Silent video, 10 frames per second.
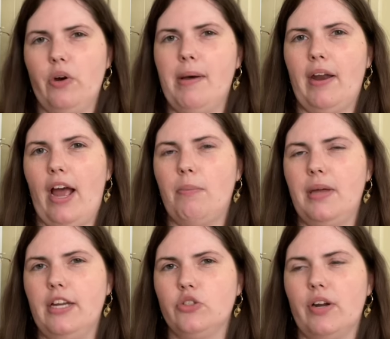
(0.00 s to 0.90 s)
about how
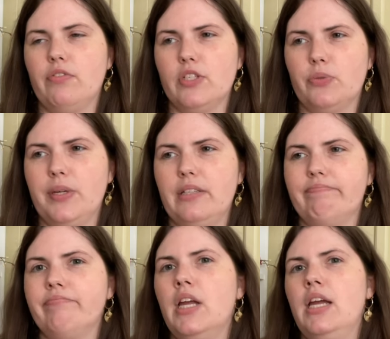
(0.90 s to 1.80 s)
Penny Dreadfuls are
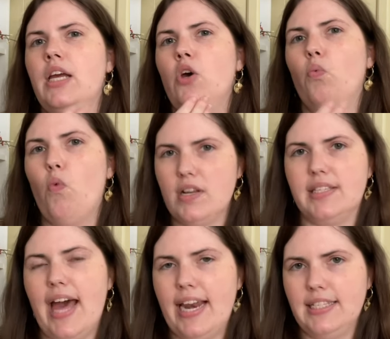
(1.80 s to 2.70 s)
written, was
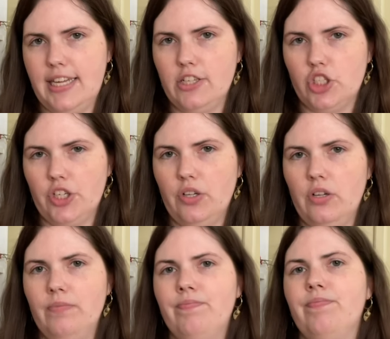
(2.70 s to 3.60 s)
that
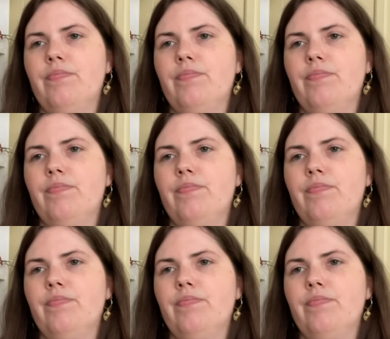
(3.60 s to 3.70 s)
intentional?